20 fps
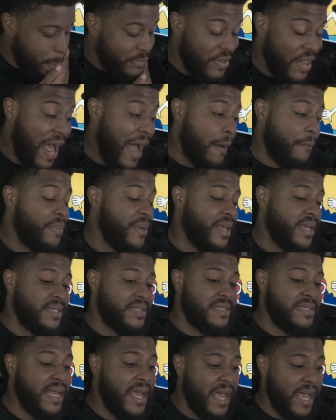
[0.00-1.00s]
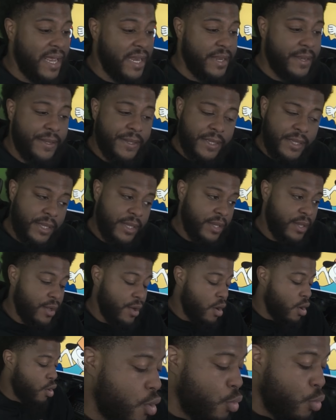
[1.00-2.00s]
That being said,
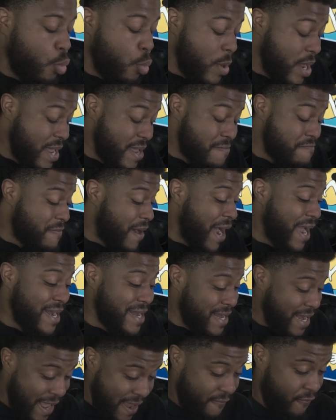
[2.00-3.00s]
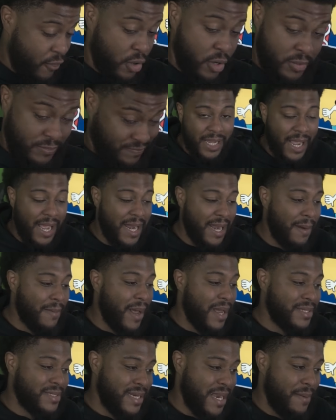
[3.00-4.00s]
we might never, and I'm
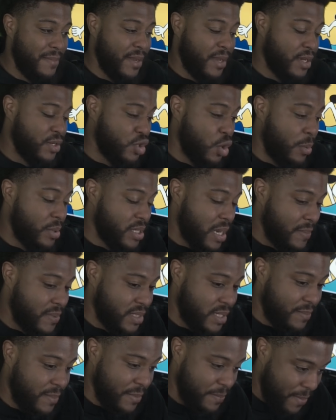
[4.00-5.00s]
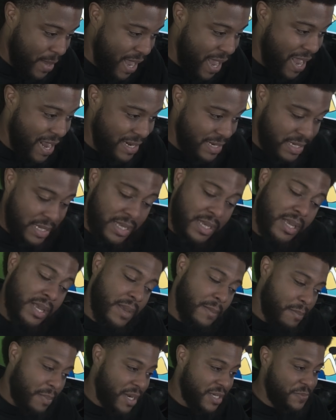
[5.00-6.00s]
not saying because Obi Toppin is going to be bad,
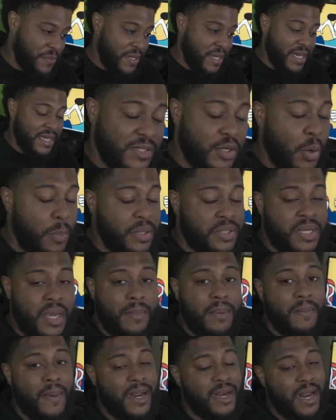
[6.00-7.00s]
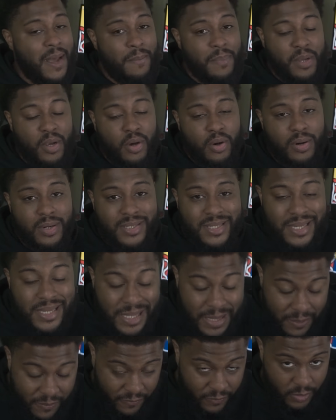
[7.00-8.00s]
but it's because Obi Toppin might not be on our
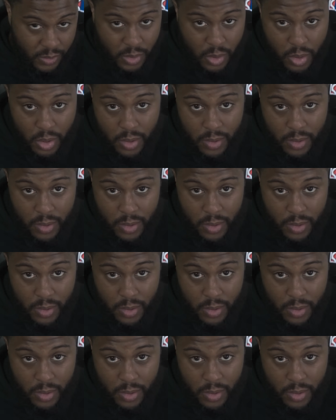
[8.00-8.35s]
team for long.